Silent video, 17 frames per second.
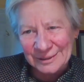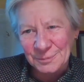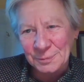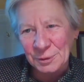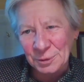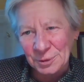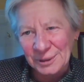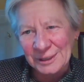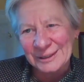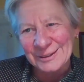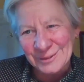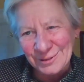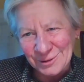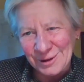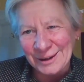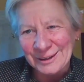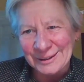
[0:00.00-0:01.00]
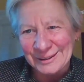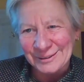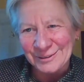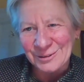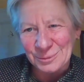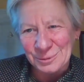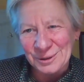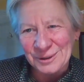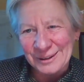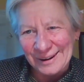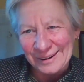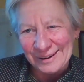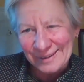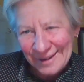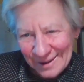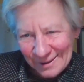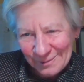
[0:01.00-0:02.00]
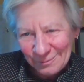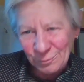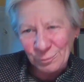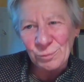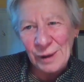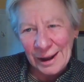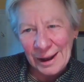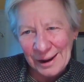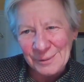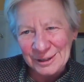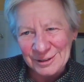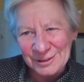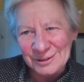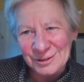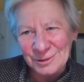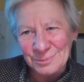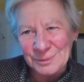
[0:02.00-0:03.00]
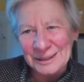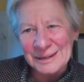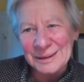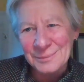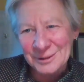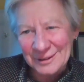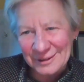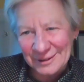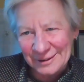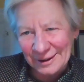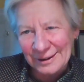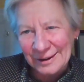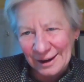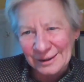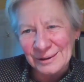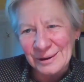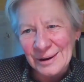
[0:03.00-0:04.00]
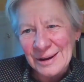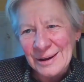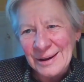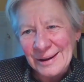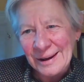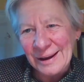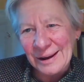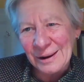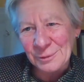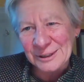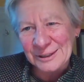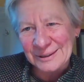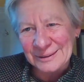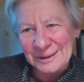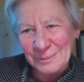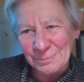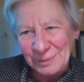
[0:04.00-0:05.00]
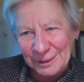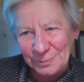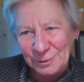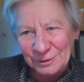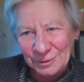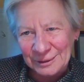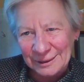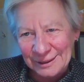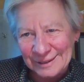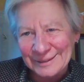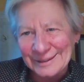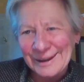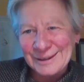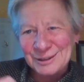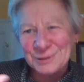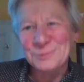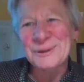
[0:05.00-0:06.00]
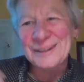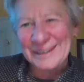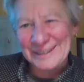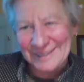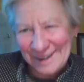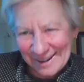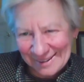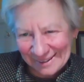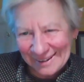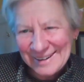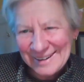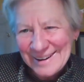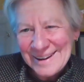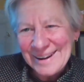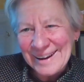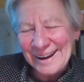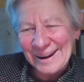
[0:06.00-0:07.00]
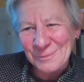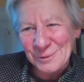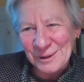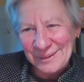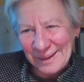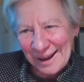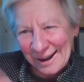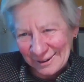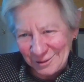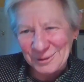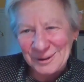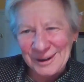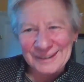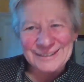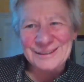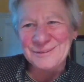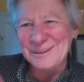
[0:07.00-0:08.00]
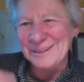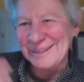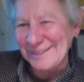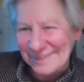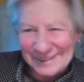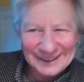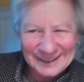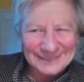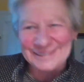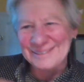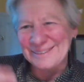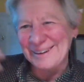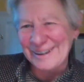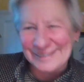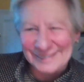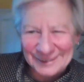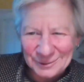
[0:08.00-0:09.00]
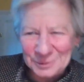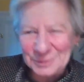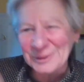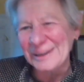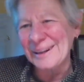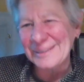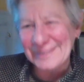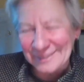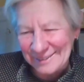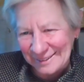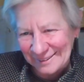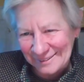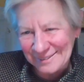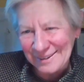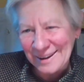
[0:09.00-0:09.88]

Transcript: exploring and struggling to work out how much it should be limited and how we can get people engaging with each other and with outdoor activities and exercise and all the other